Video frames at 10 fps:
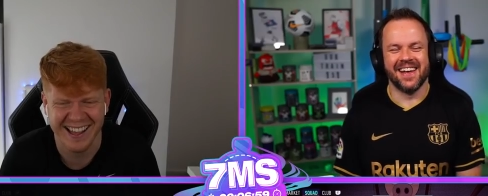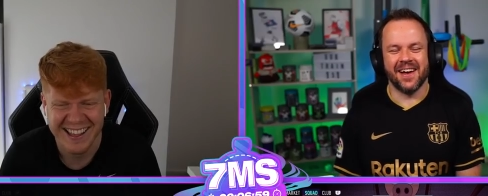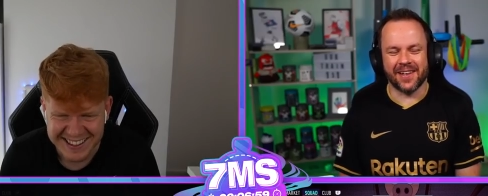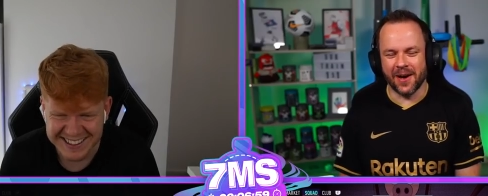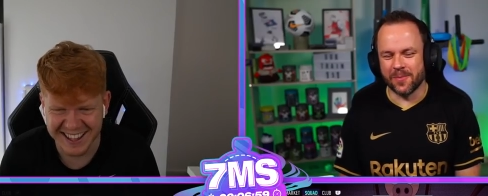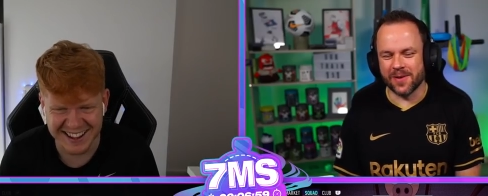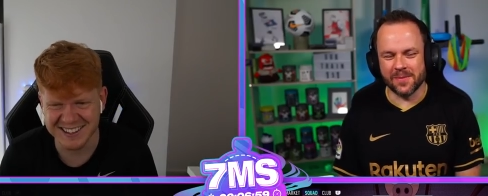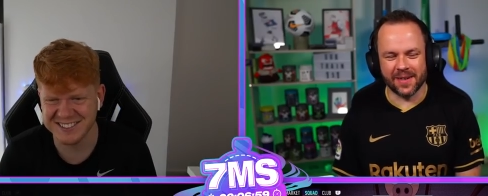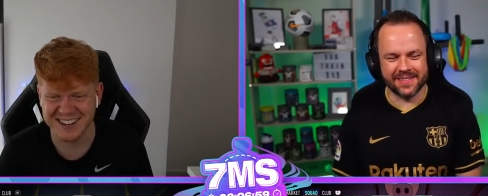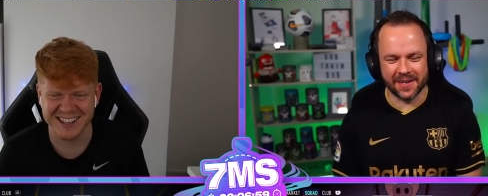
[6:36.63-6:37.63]
Speaker 1: I can't bring
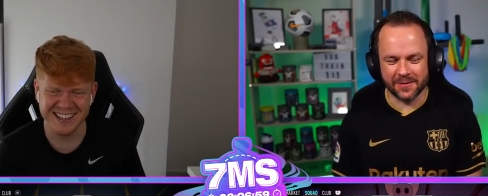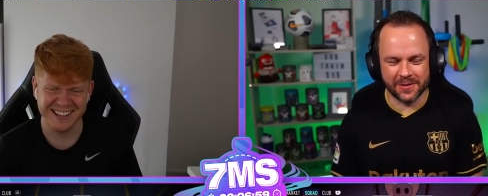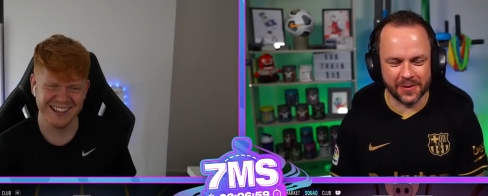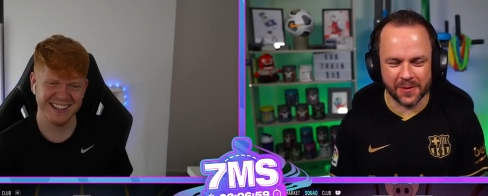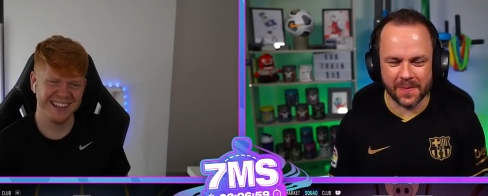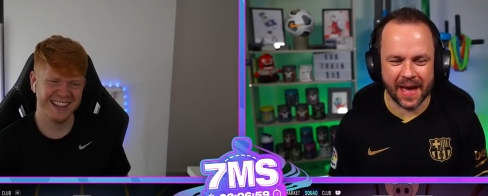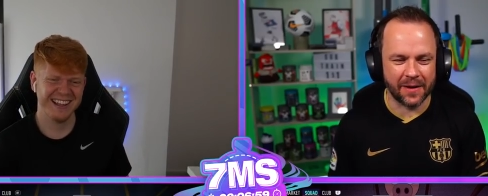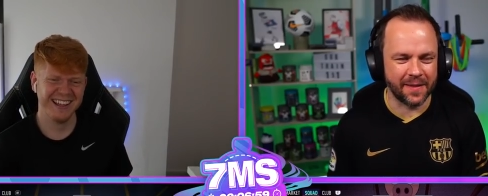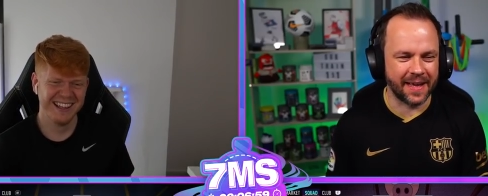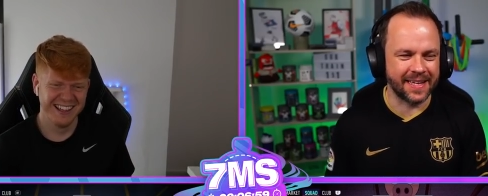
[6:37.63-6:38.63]
myself to do them now, like that